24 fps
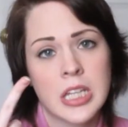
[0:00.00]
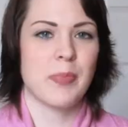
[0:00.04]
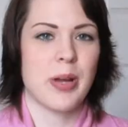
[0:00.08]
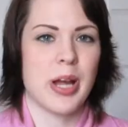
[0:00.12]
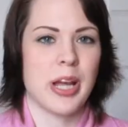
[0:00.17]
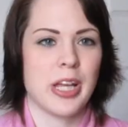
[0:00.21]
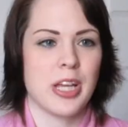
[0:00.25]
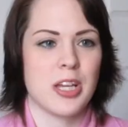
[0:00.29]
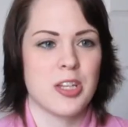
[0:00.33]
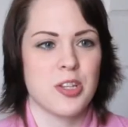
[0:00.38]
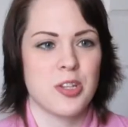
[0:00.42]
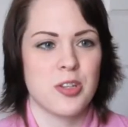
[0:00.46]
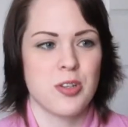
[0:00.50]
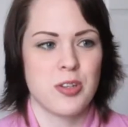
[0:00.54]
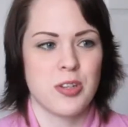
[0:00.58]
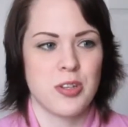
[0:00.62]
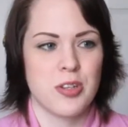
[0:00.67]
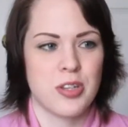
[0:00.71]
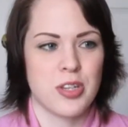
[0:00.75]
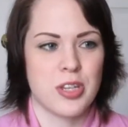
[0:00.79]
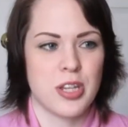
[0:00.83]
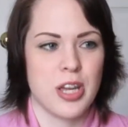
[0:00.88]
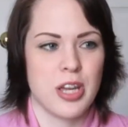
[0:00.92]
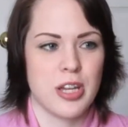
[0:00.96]
I guess you
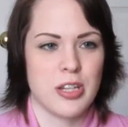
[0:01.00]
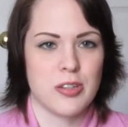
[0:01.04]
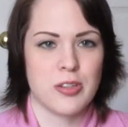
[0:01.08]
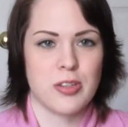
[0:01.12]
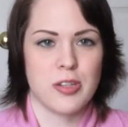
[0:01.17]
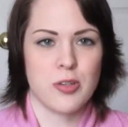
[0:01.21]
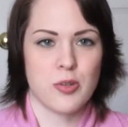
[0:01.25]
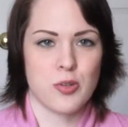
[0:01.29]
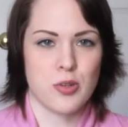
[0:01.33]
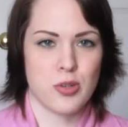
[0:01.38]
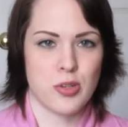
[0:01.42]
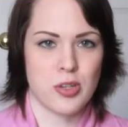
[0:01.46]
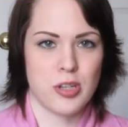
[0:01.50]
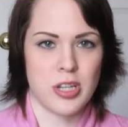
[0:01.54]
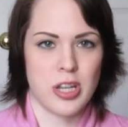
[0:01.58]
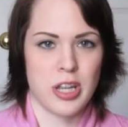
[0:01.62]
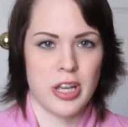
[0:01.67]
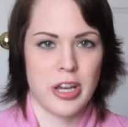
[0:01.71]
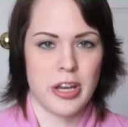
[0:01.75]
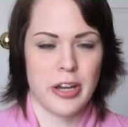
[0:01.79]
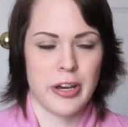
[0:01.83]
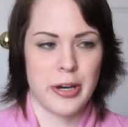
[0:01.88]
could say it's interesting.